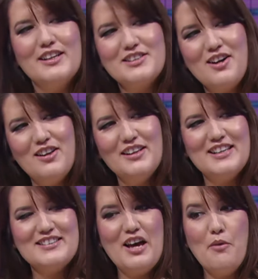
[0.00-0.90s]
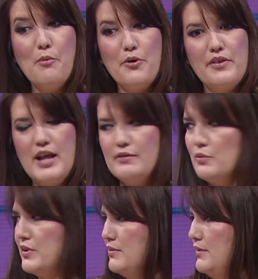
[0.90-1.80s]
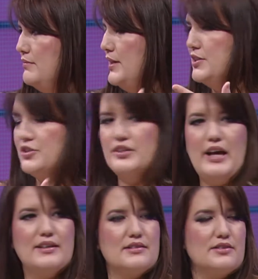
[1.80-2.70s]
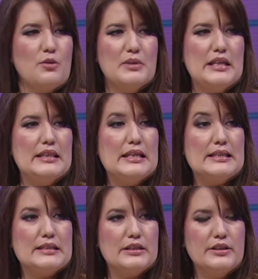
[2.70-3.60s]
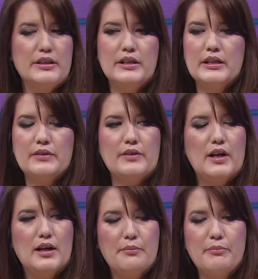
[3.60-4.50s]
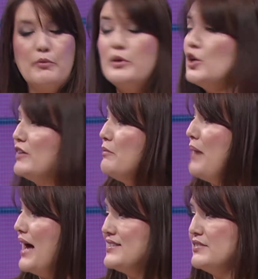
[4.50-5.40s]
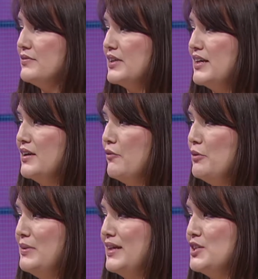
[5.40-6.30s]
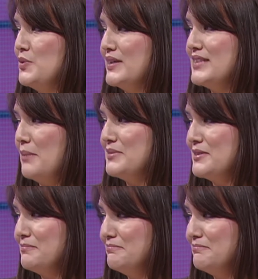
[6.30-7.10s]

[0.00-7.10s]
us now more than ever with internet and so many things that are, even passively, we begin to accept.